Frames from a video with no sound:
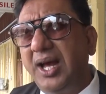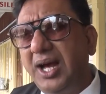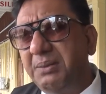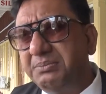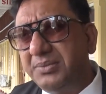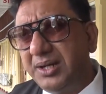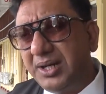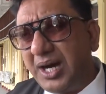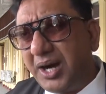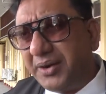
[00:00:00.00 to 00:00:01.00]

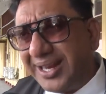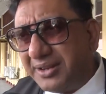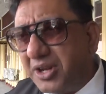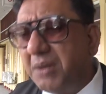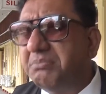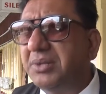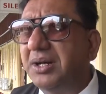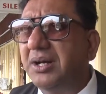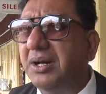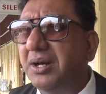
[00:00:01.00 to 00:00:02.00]
are a
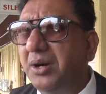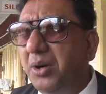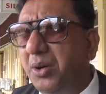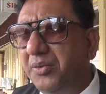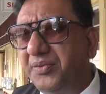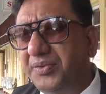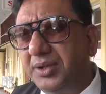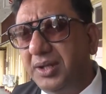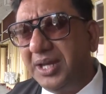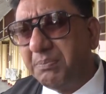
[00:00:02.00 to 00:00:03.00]
number of
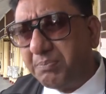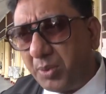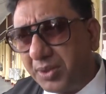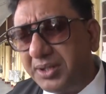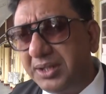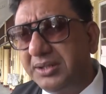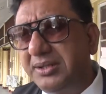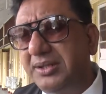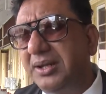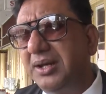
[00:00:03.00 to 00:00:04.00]

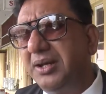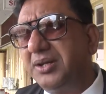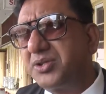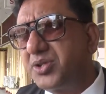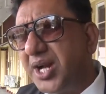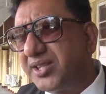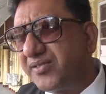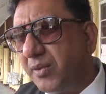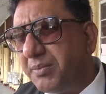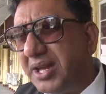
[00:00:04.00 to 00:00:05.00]
important
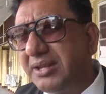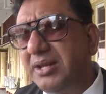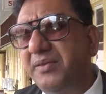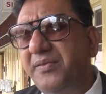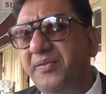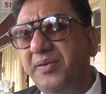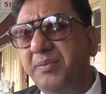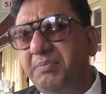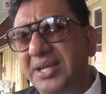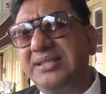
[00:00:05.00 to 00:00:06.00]
transformative
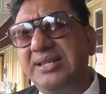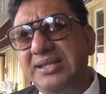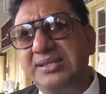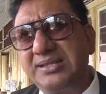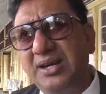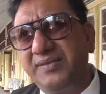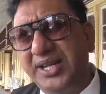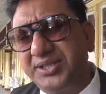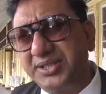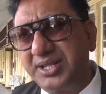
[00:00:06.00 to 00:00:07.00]
pieces of
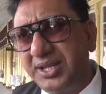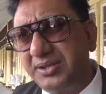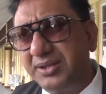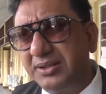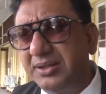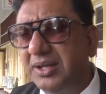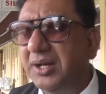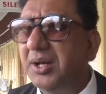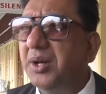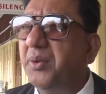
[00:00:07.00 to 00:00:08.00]
legislation.
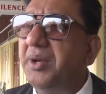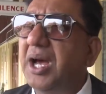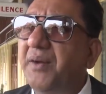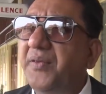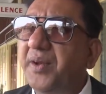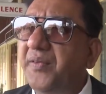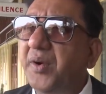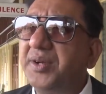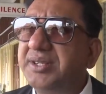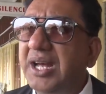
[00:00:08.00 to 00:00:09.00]
We have for the
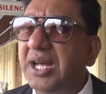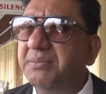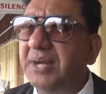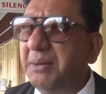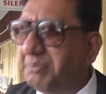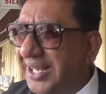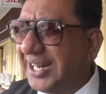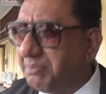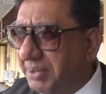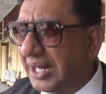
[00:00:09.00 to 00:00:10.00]
first time a
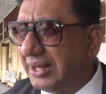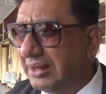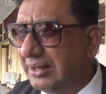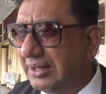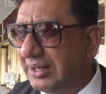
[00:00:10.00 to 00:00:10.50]
bail bill,